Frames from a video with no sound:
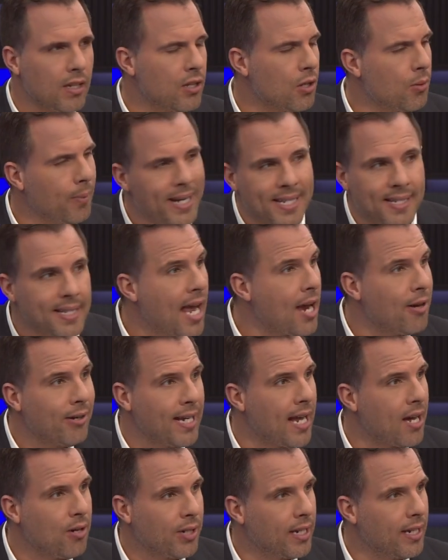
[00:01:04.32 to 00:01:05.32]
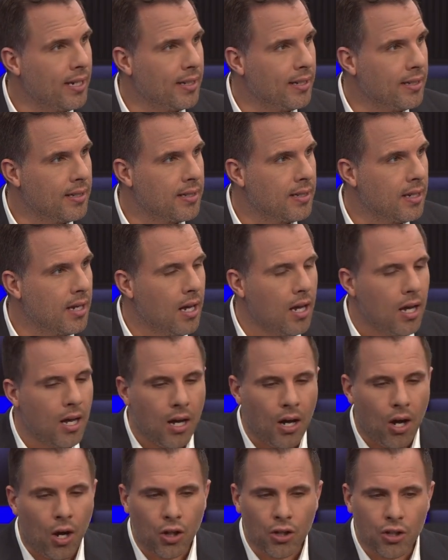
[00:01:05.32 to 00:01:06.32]
that we're scaring our kids. Oh,
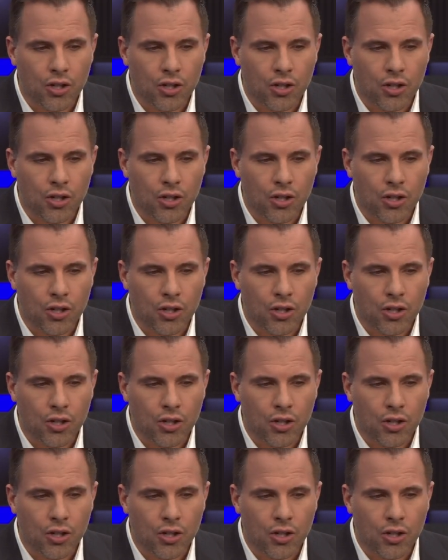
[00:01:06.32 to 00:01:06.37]
totally.